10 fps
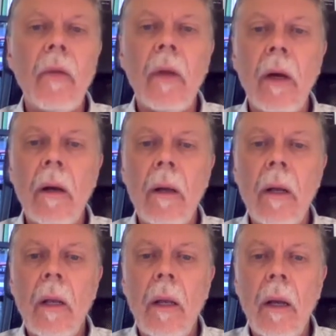
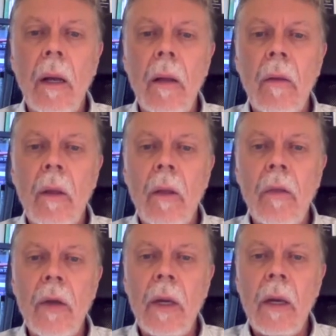
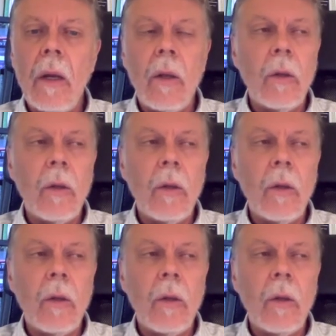the